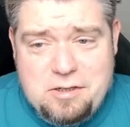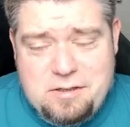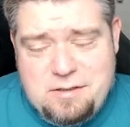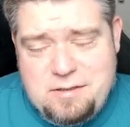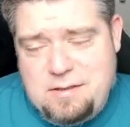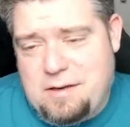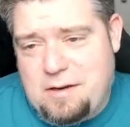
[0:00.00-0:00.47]
I
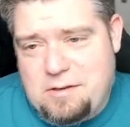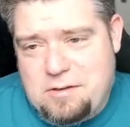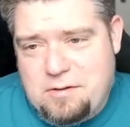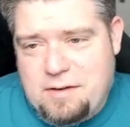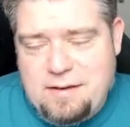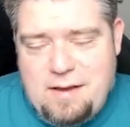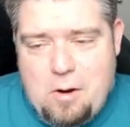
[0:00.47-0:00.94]
just
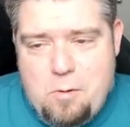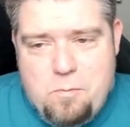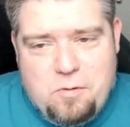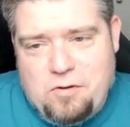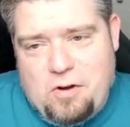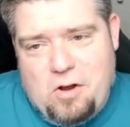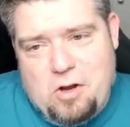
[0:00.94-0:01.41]
think it
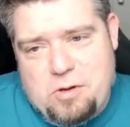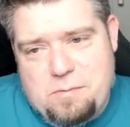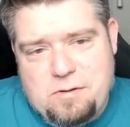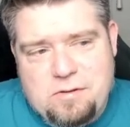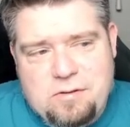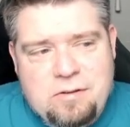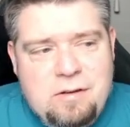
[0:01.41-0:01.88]
opens
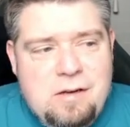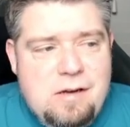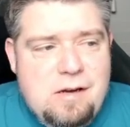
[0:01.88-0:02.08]
arguments,